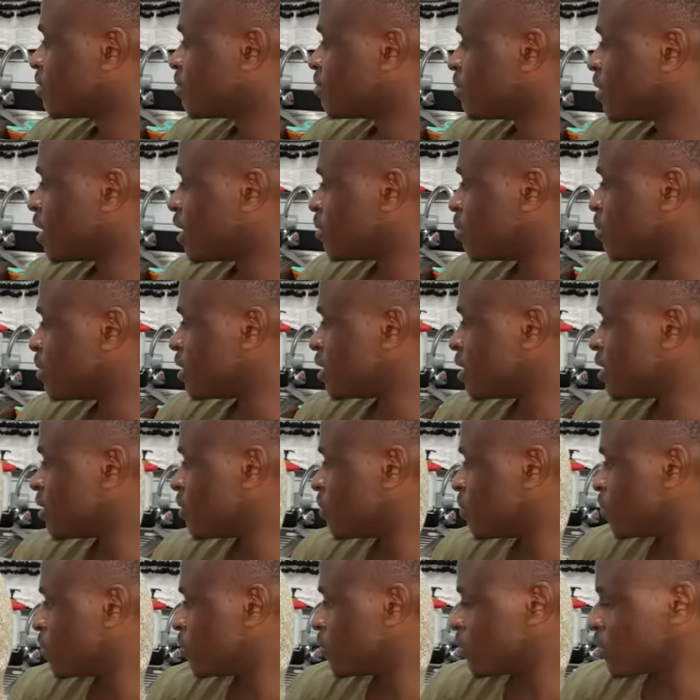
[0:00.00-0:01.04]
Maybe
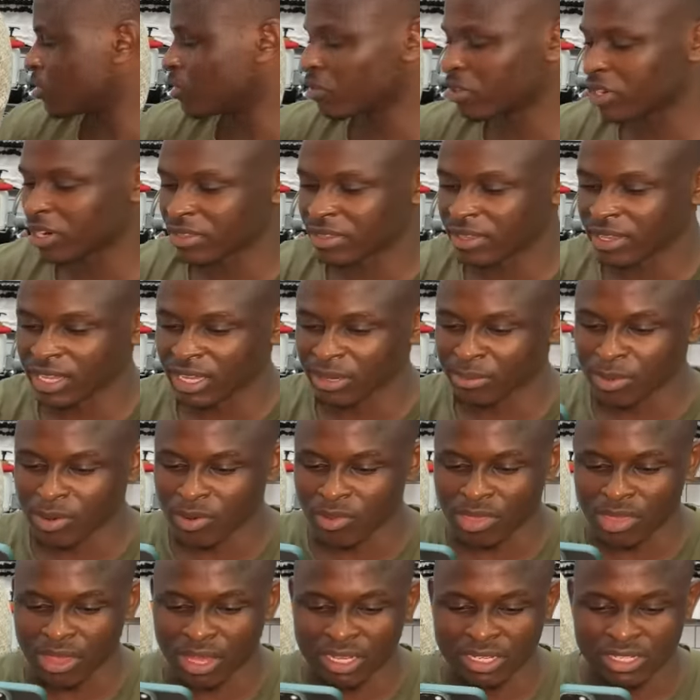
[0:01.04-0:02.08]
you're gonna think
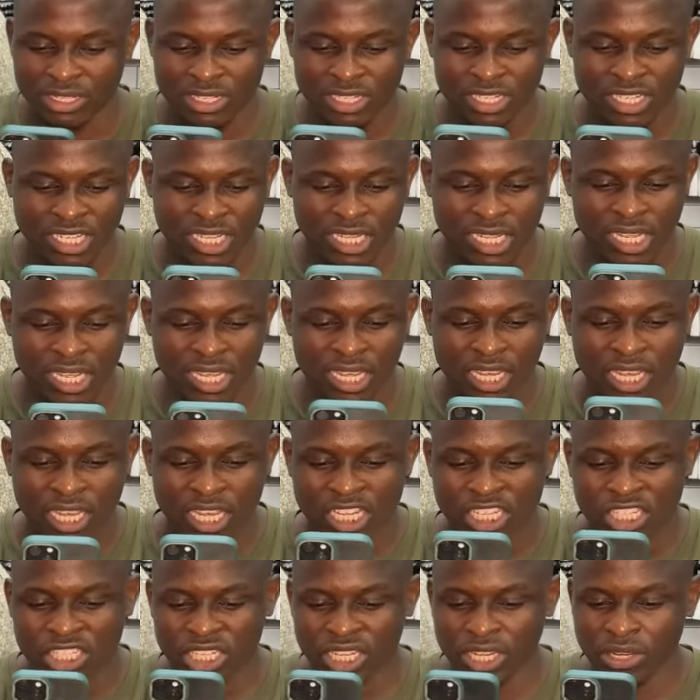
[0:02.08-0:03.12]
about that.
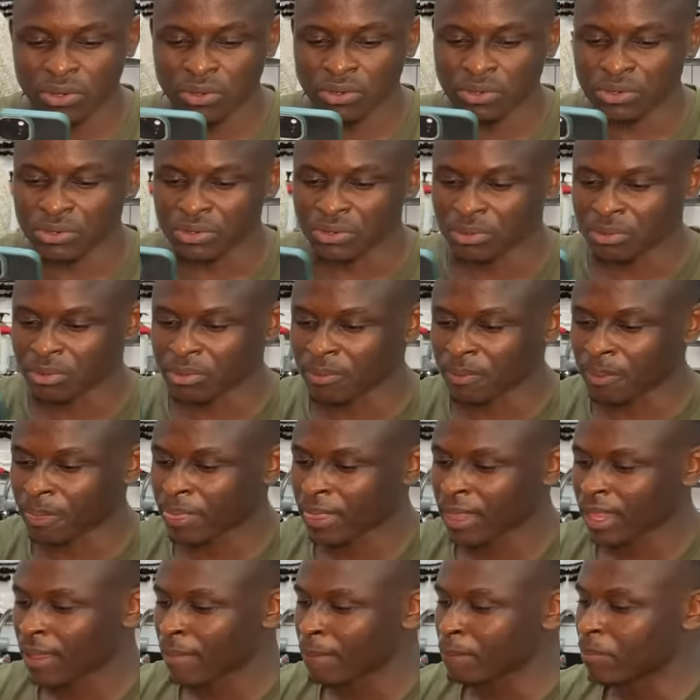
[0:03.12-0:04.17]
Shiku,
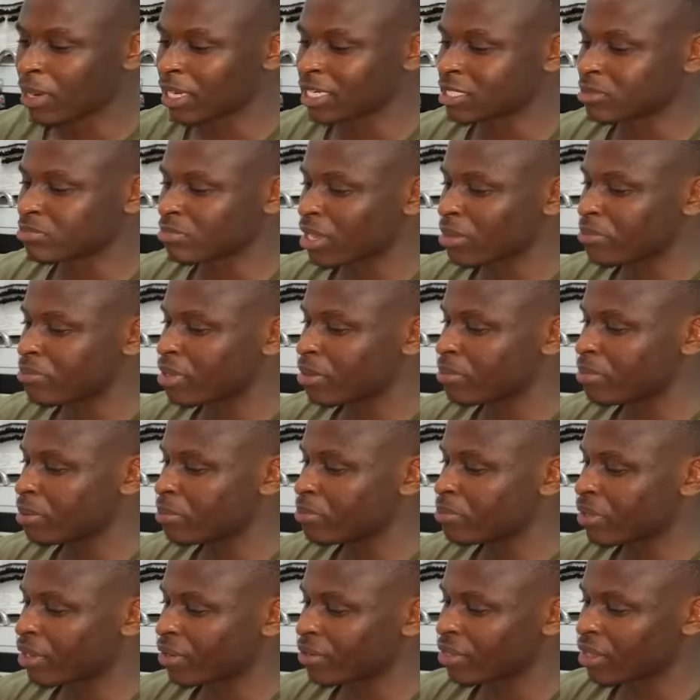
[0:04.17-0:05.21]
but my baby
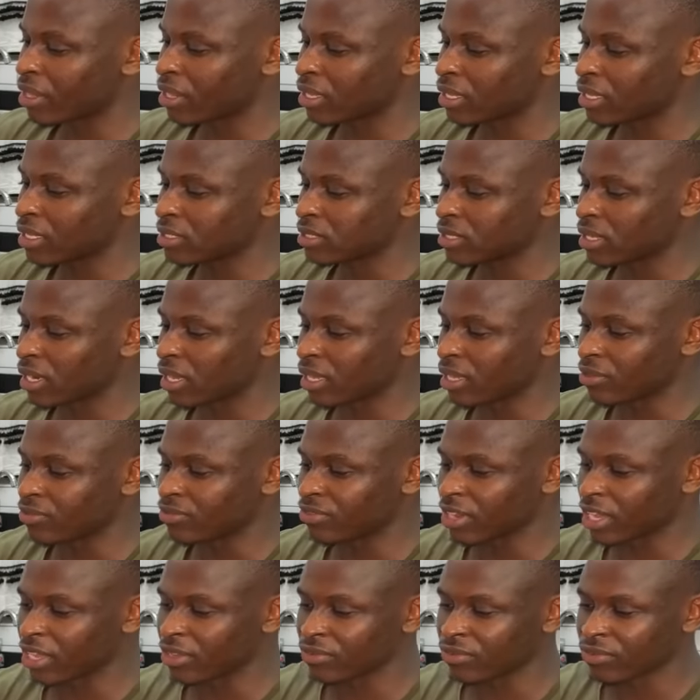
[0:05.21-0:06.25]
brother is like
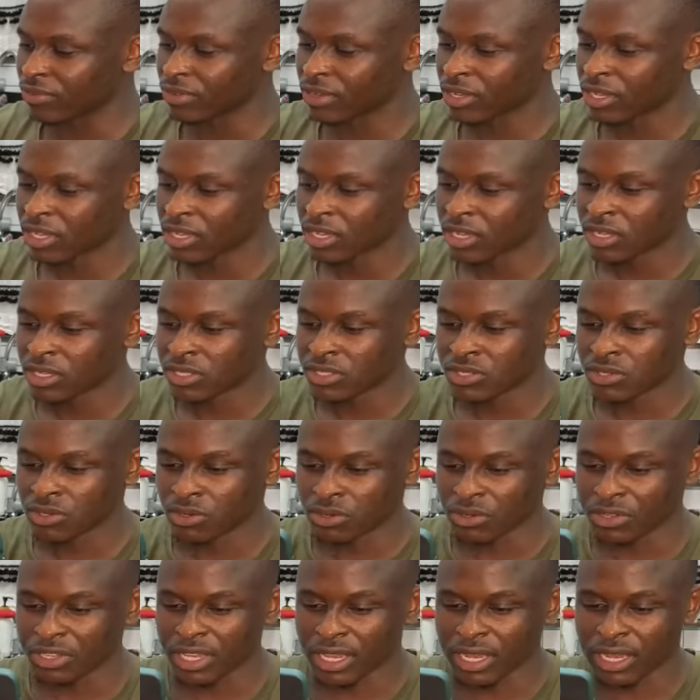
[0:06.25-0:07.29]
five. So
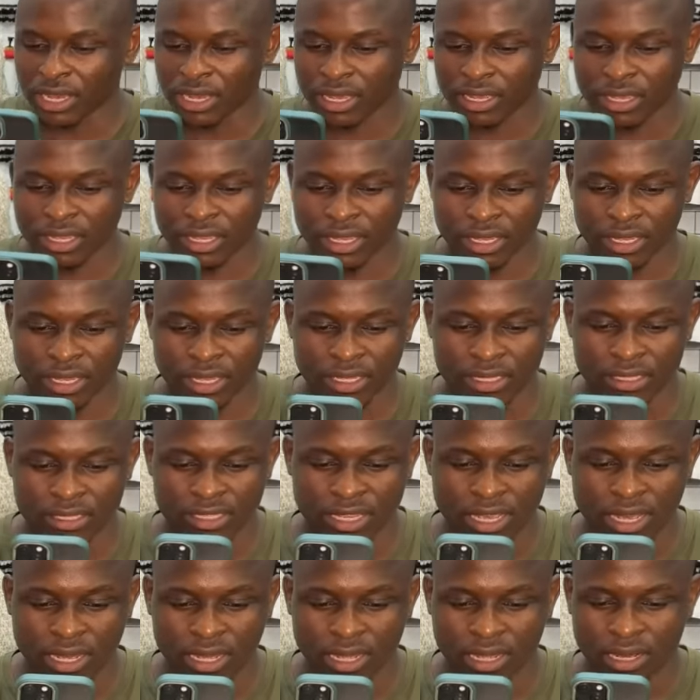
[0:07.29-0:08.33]
yeah, he is
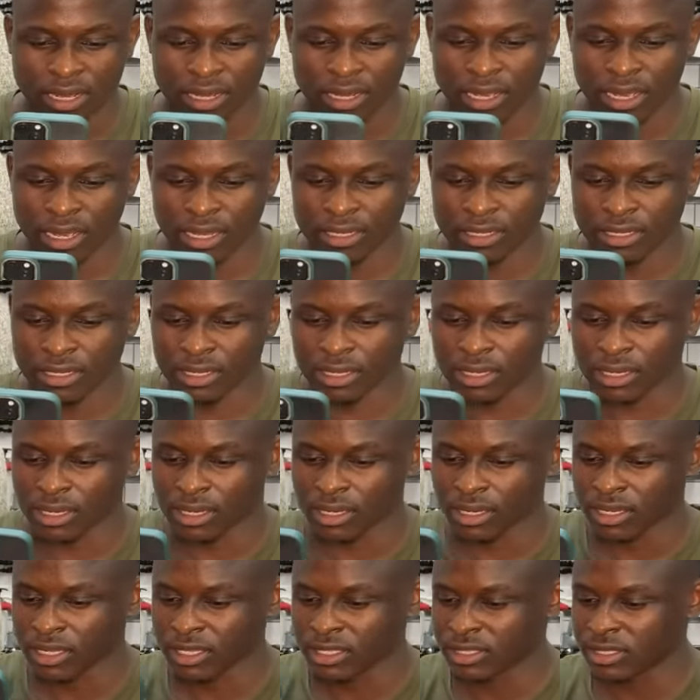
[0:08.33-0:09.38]
younger and uh,
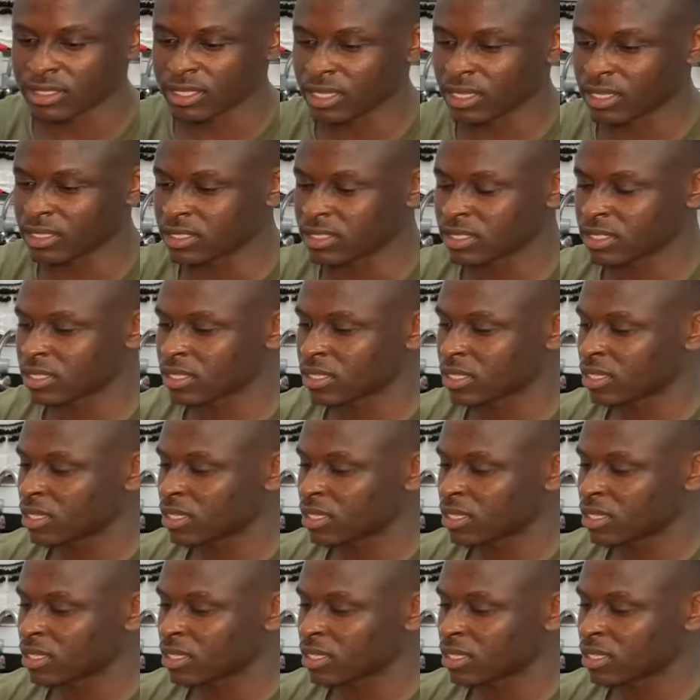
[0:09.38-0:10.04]
he sings